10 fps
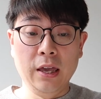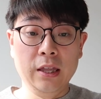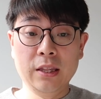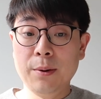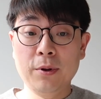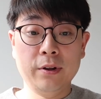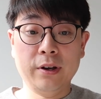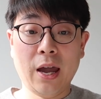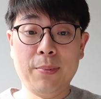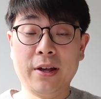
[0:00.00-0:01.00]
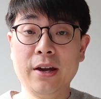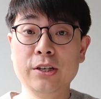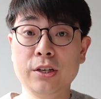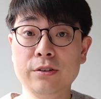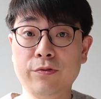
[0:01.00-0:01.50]
enabling
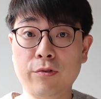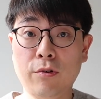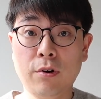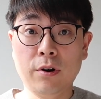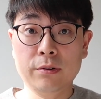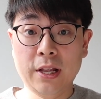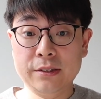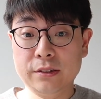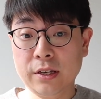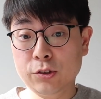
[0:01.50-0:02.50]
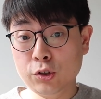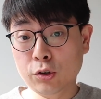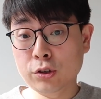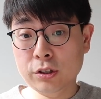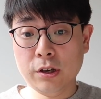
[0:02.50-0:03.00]
applications for, let's say,
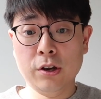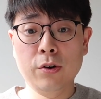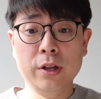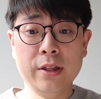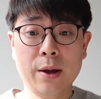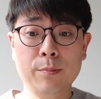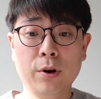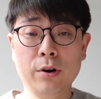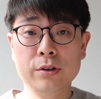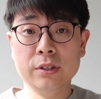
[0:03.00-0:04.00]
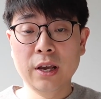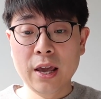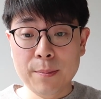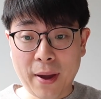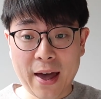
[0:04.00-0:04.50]
social security numbers,
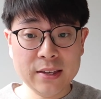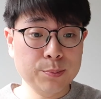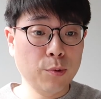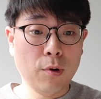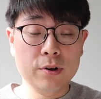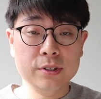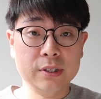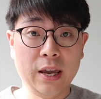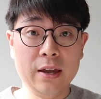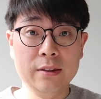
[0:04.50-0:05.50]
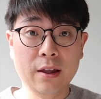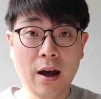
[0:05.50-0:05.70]
passports, and